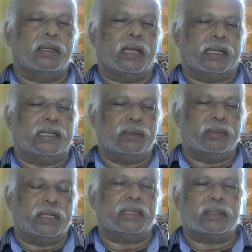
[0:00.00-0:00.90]

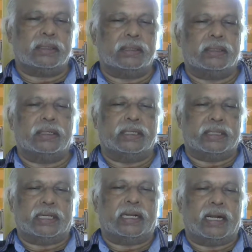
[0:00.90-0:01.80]
Alignment is
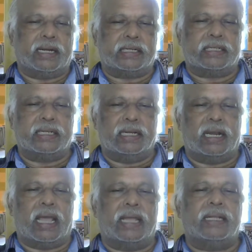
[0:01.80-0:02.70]
a connecting
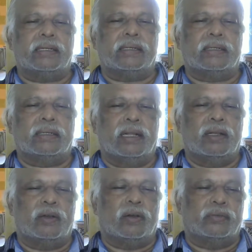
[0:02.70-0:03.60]
line
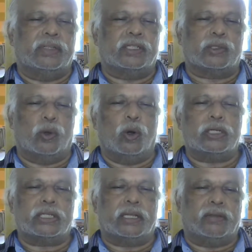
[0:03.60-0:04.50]
of the
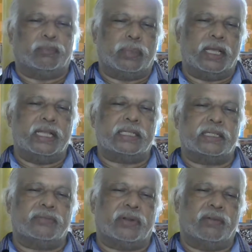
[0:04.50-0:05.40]
source, a
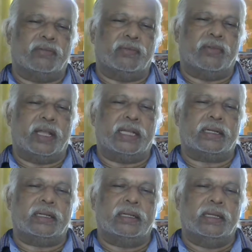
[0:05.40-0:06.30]
place from
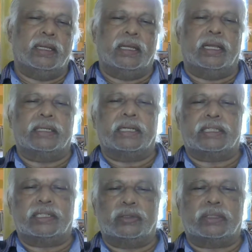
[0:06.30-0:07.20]
where it has
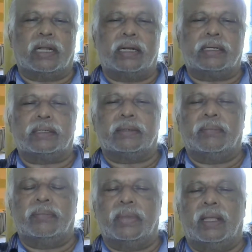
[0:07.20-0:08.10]
to start
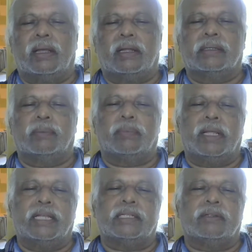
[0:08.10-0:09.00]
and the
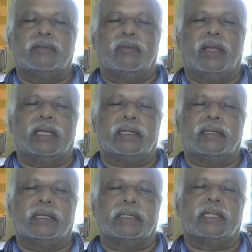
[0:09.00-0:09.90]
place where
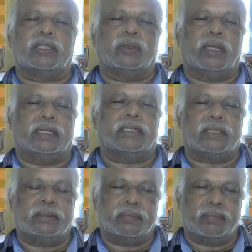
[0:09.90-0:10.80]
it has to end.
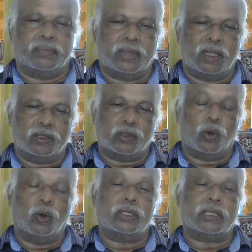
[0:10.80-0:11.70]

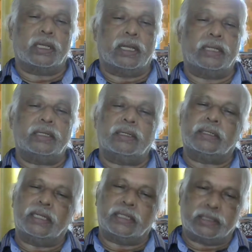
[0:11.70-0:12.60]
Source and
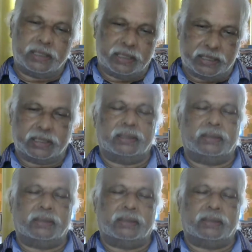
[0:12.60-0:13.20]
destination.